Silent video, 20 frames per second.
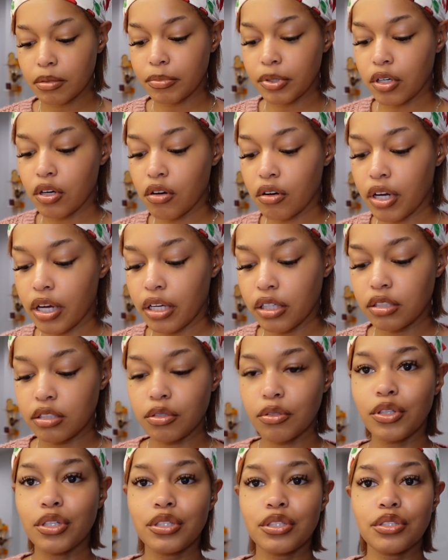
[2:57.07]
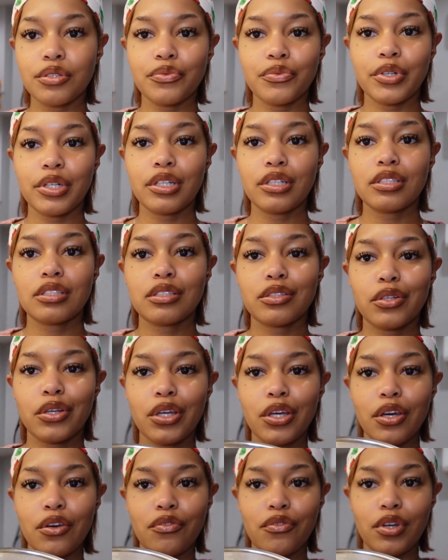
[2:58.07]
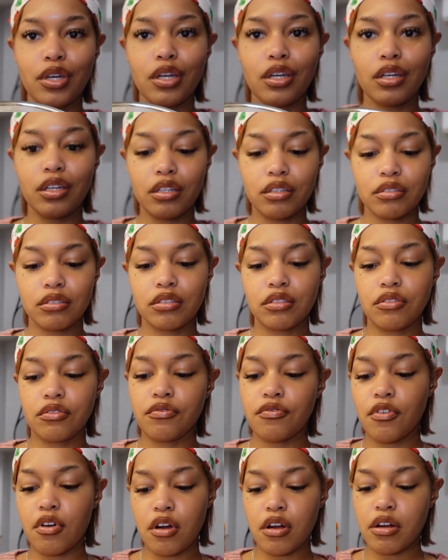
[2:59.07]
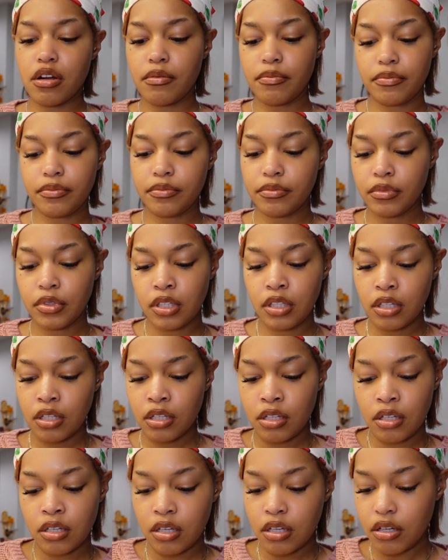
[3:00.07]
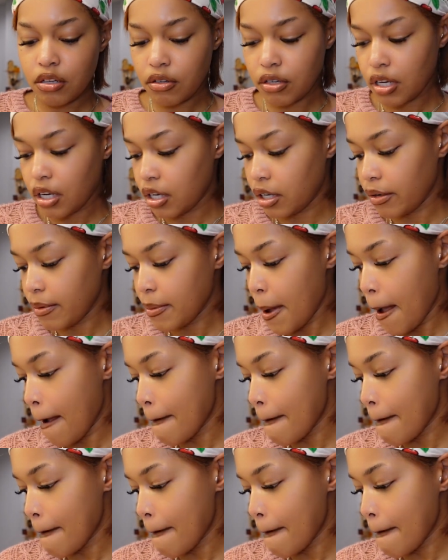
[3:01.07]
But okay, so this is what it's giving so far. Okay.